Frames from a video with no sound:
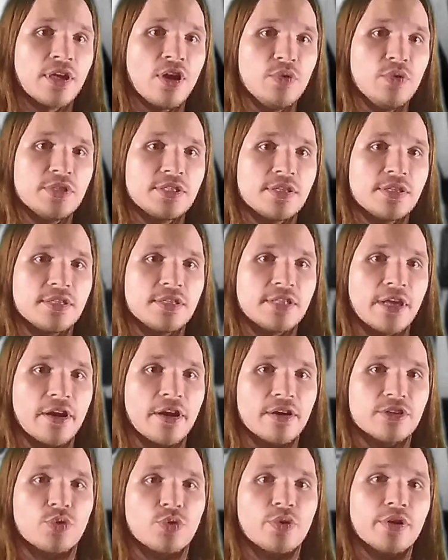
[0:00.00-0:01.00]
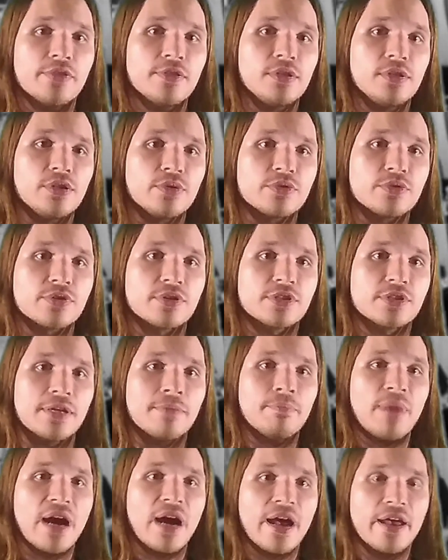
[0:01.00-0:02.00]
go into the territory of the losers
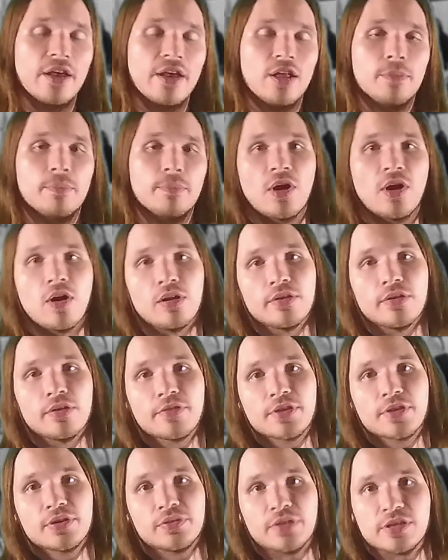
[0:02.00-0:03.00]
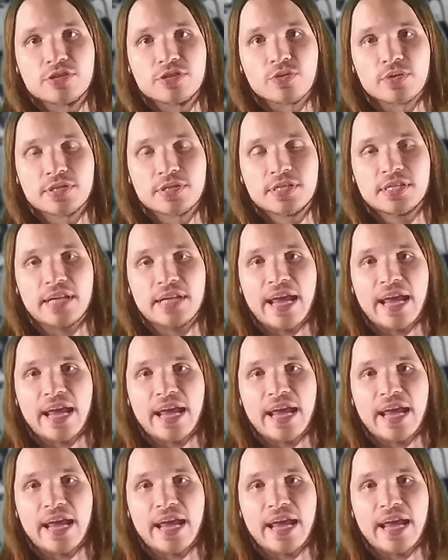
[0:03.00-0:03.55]
and buy up all of their resources